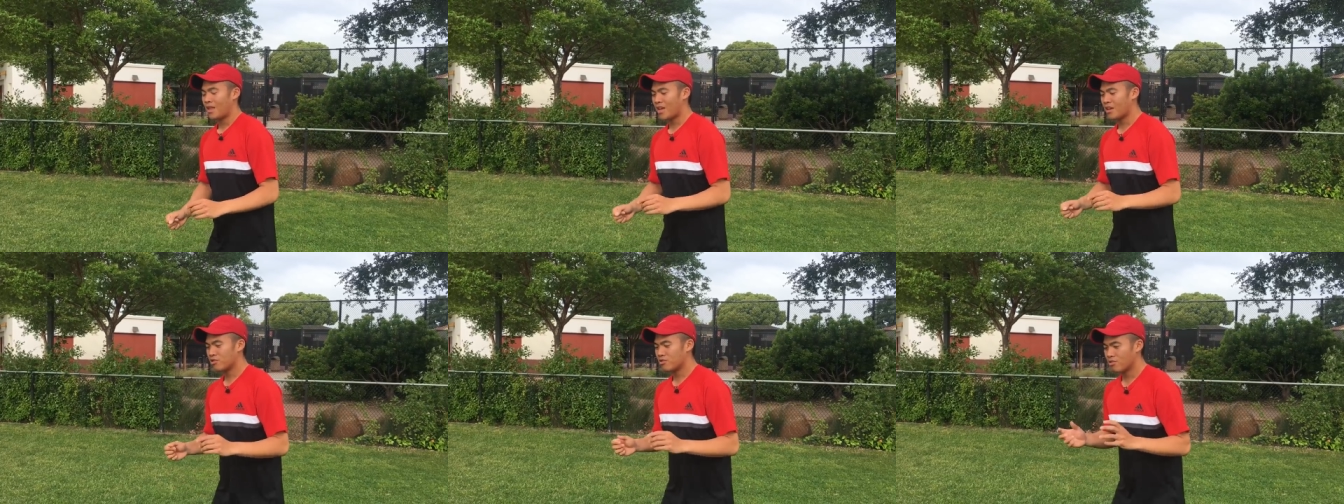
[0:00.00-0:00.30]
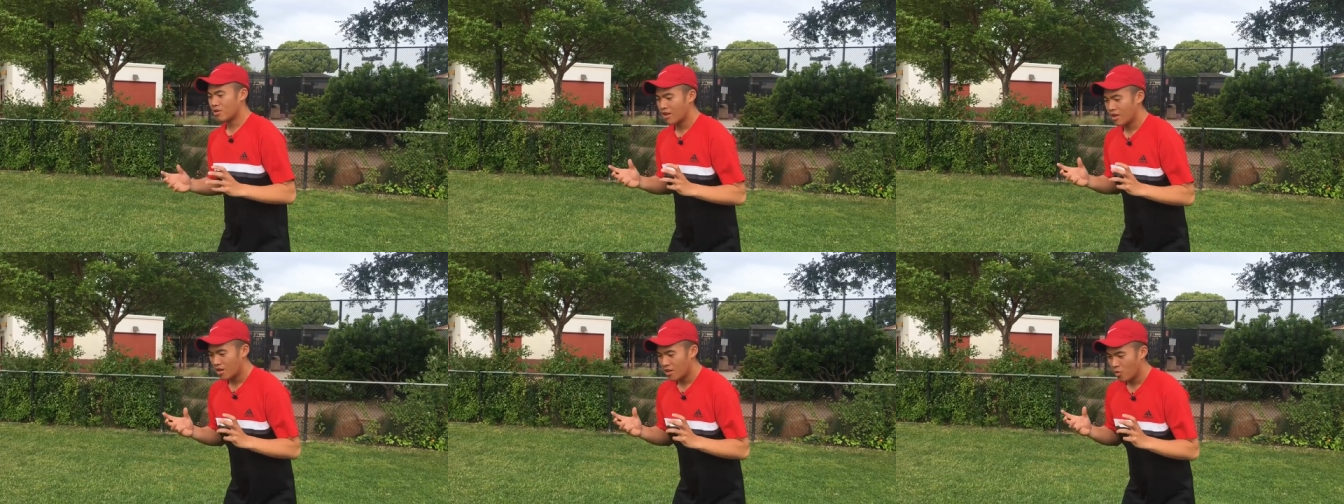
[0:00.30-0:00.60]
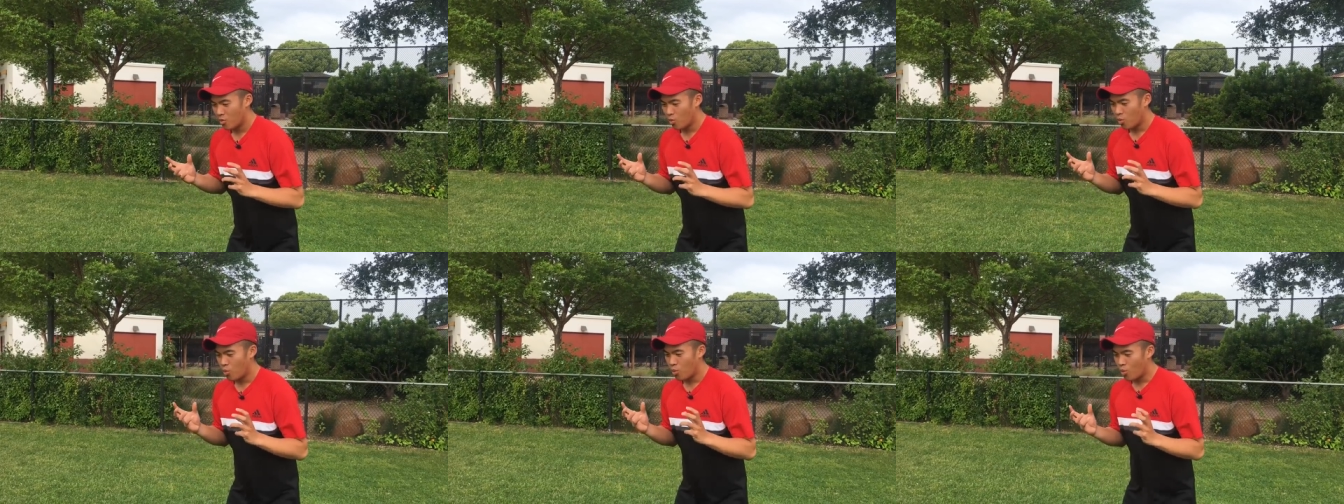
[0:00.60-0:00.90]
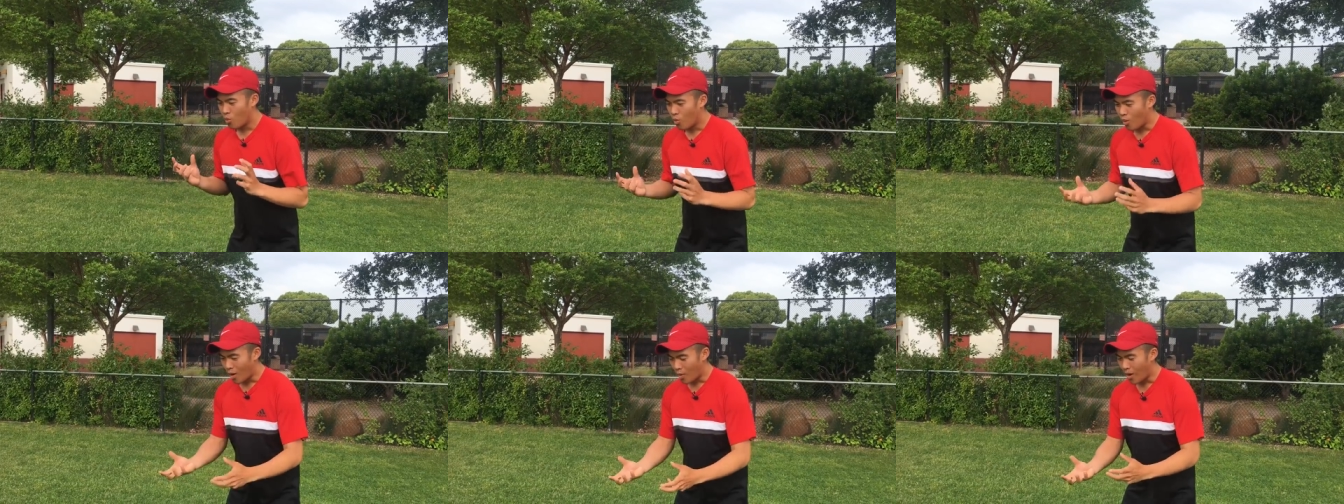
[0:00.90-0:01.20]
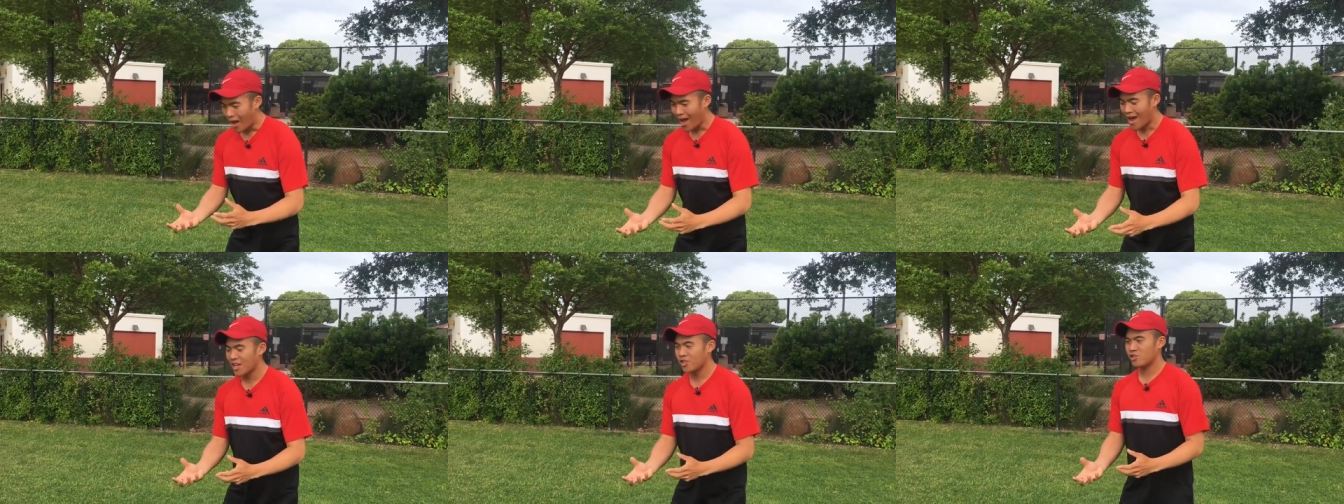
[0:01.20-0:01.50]
And
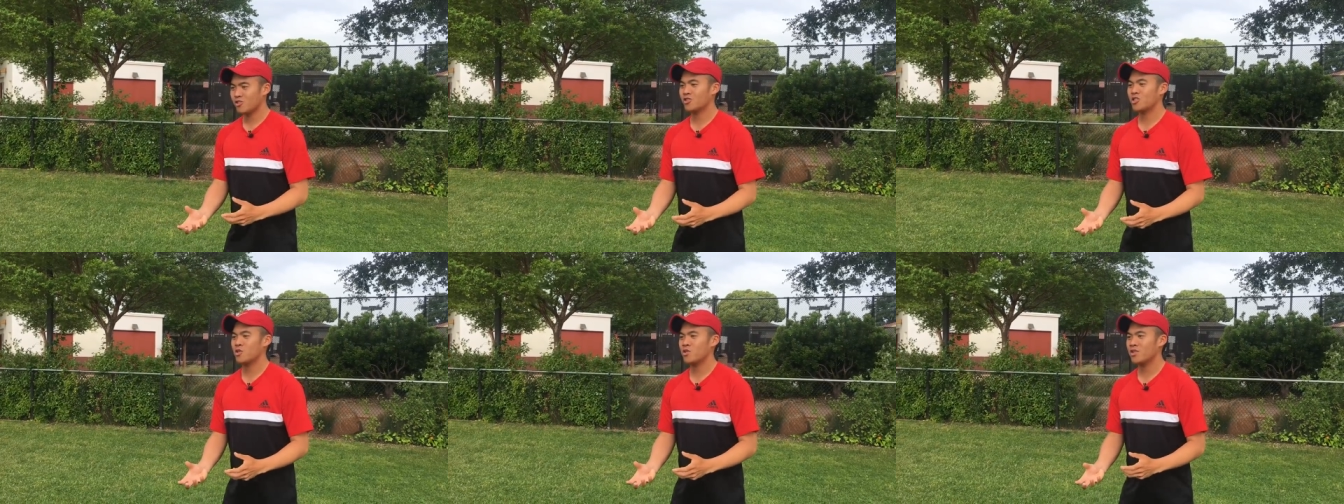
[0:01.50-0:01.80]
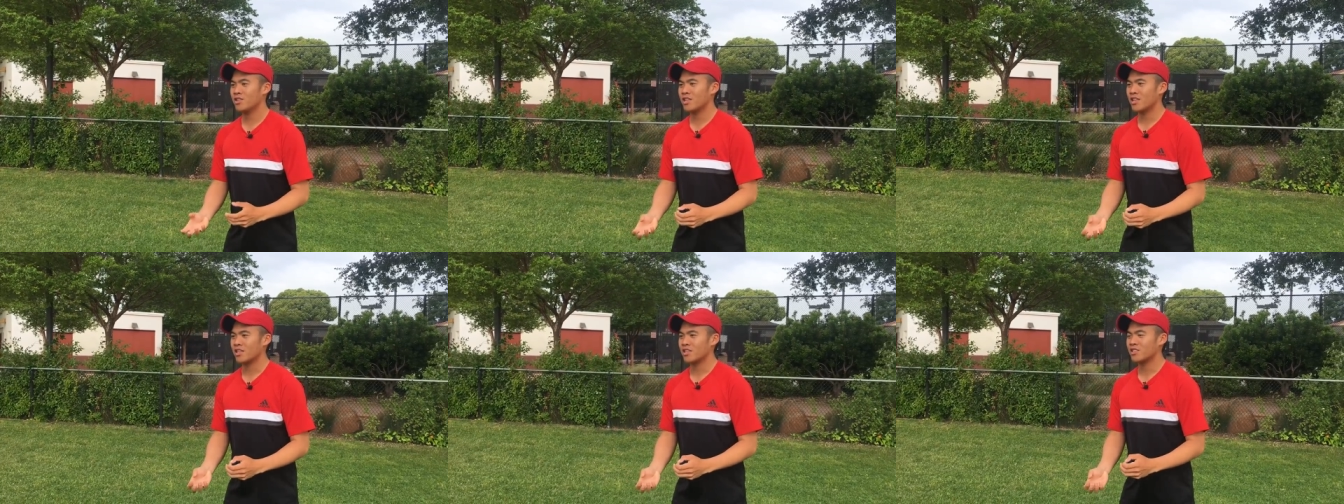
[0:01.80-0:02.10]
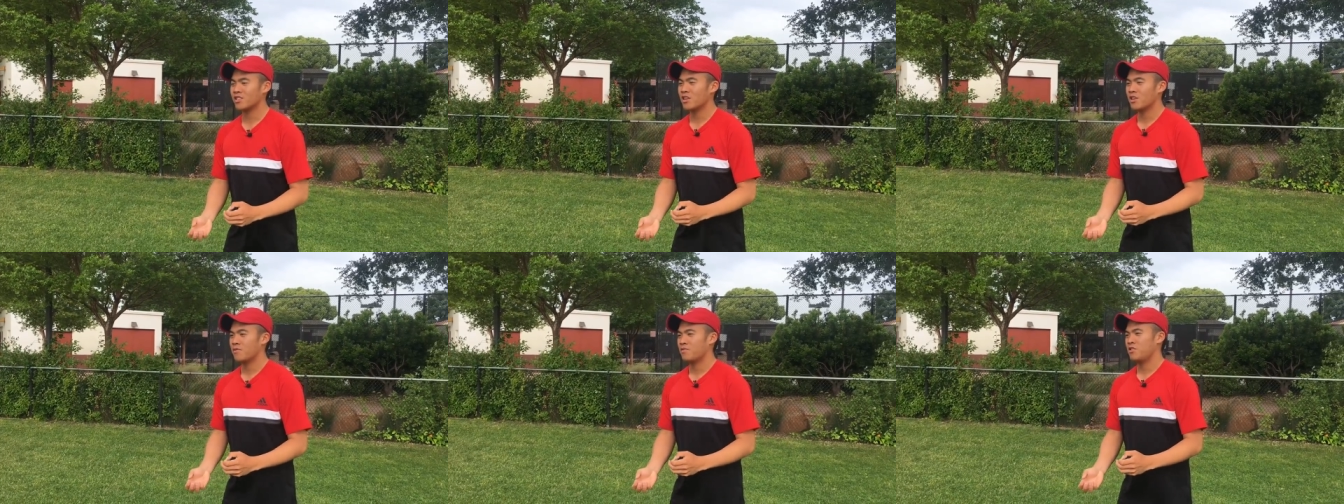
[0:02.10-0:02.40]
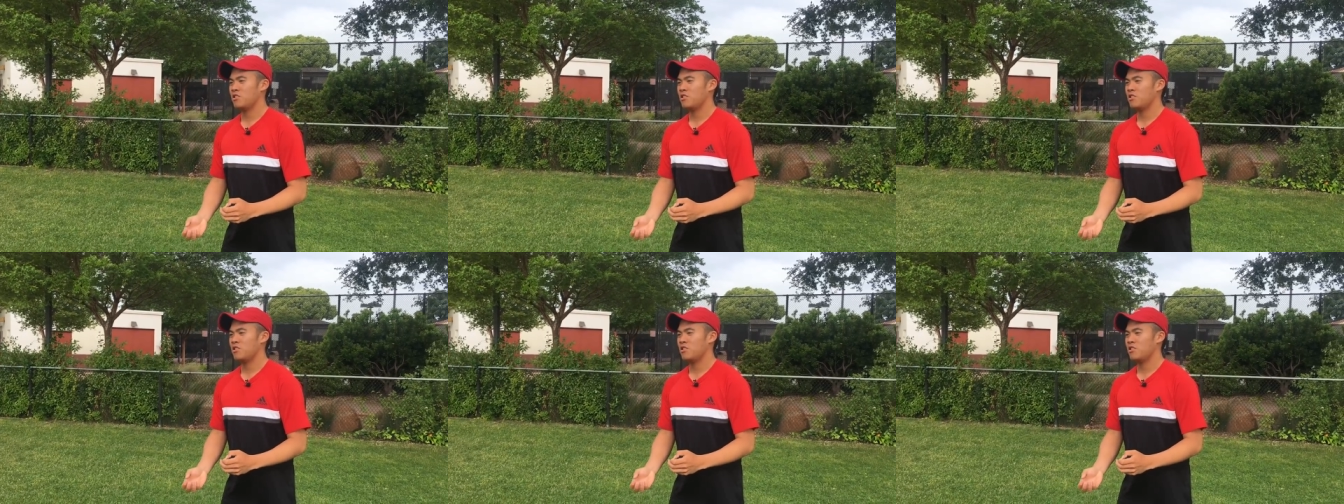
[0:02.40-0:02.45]
as you're doing this,